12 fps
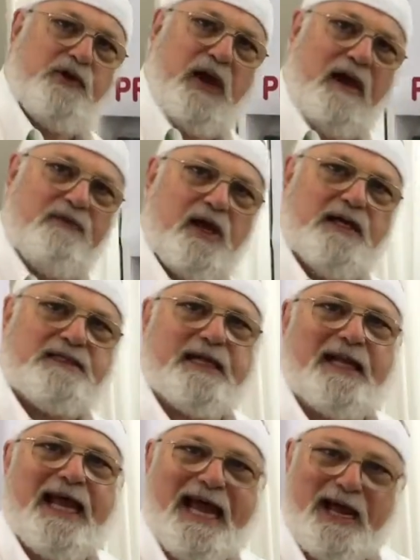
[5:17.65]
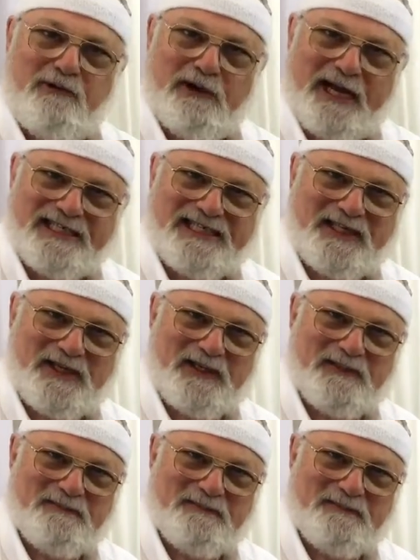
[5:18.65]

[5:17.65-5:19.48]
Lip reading: you have a nice little hand rest here.